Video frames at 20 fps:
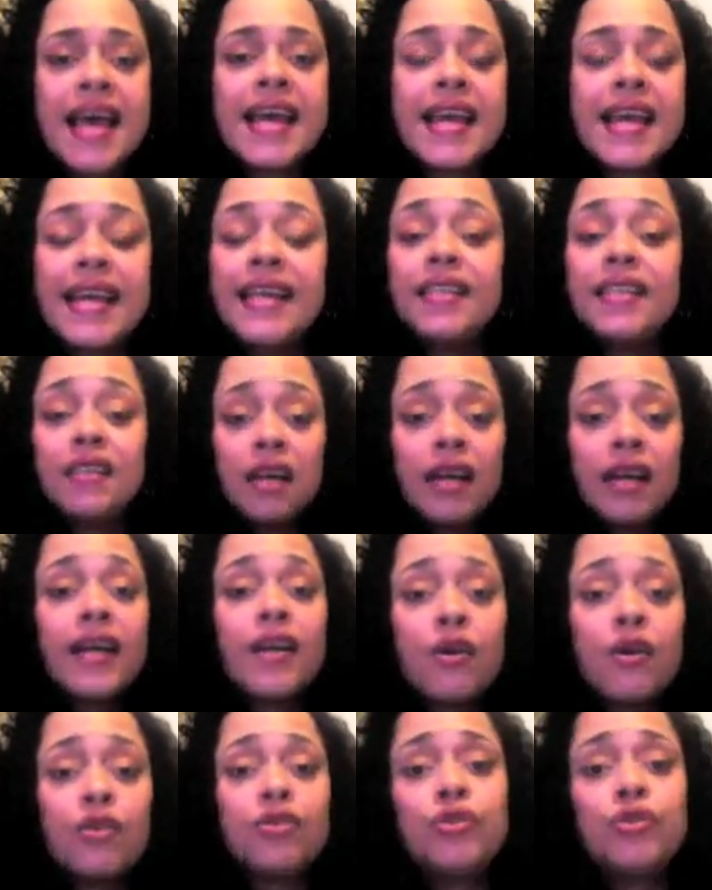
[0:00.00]
He's a
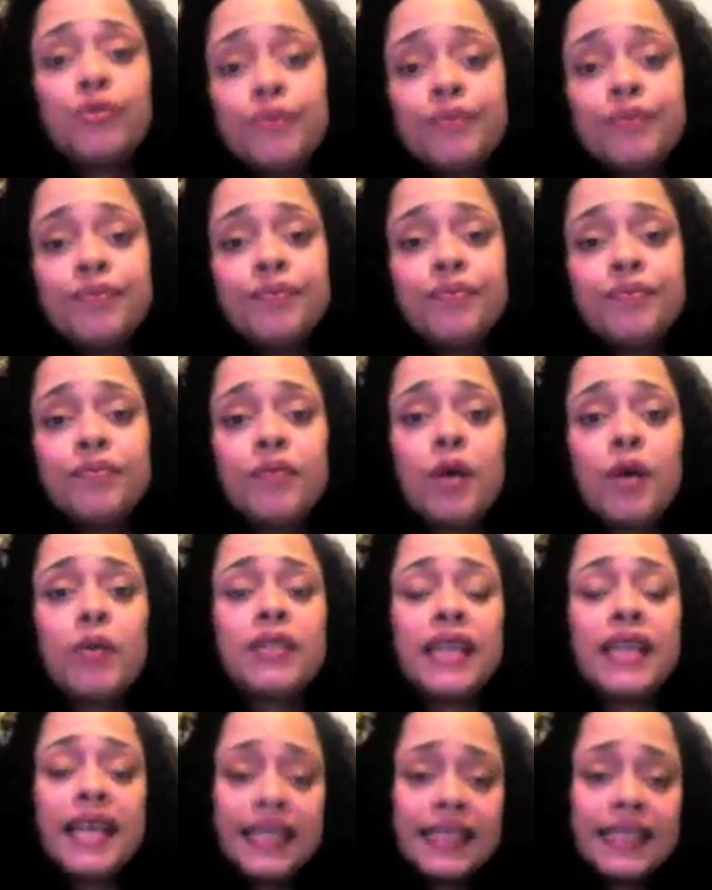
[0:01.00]
gringo too. You know what I'm saying?